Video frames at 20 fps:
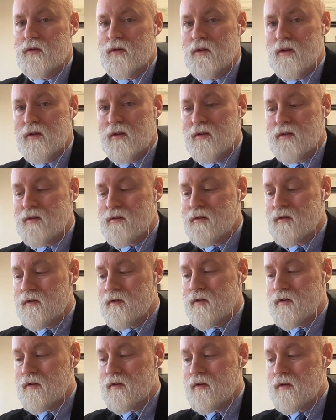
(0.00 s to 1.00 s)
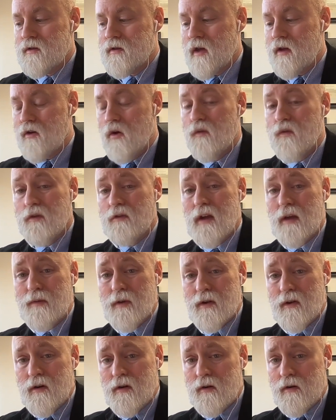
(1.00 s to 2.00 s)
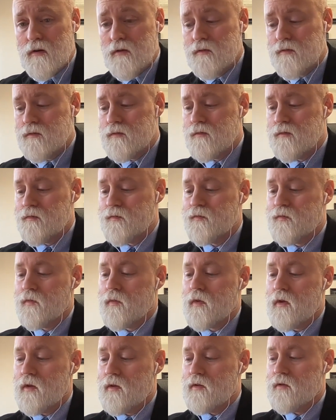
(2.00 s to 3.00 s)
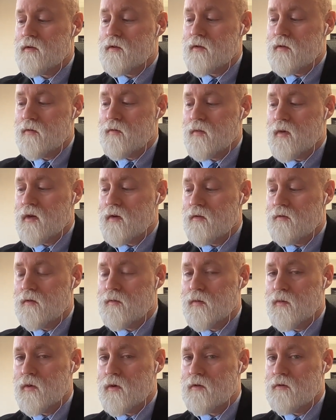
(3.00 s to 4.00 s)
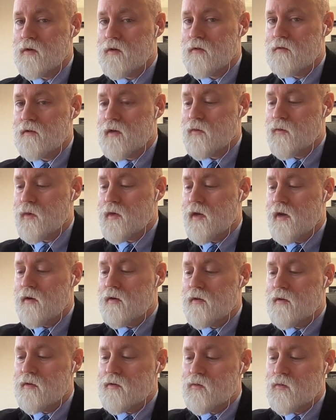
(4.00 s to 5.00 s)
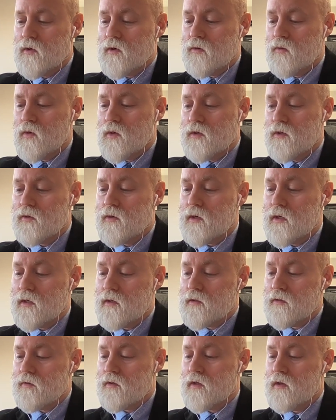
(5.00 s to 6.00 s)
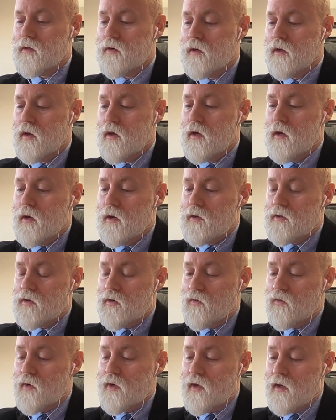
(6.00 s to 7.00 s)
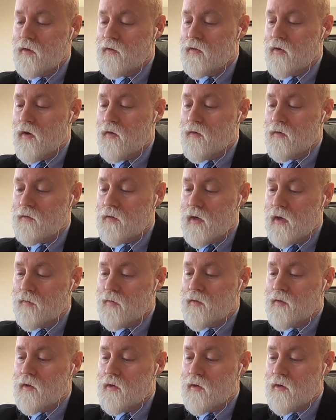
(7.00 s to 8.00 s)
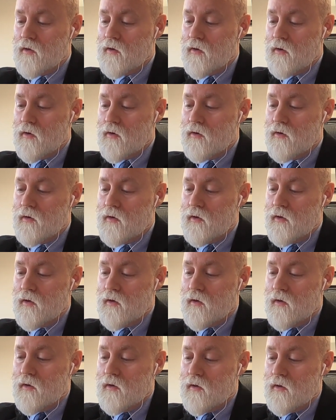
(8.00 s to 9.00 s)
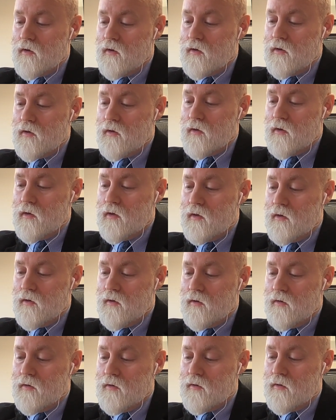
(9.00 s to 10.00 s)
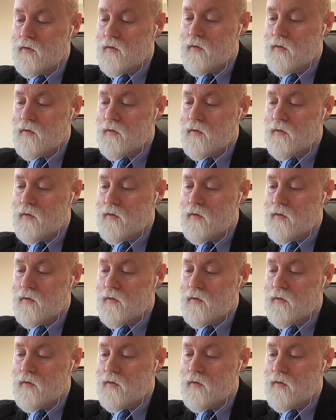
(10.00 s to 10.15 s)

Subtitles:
does that overlap occur. And this is going to make it a little bit more clear why we counted this 1 and 1 twice, right? So if we count the overlap that occurred here,